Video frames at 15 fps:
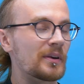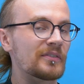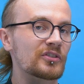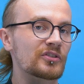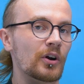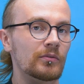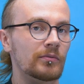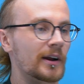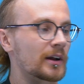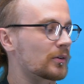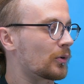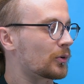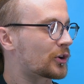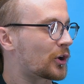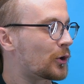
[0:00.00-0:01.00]
we've just got regular
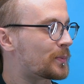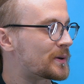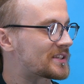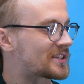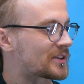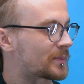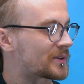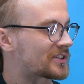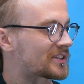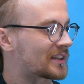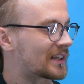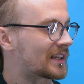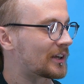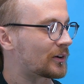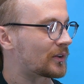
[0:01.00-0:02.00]
old Qoopers, so we're just going
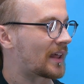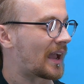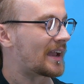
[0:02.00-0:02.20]
to click on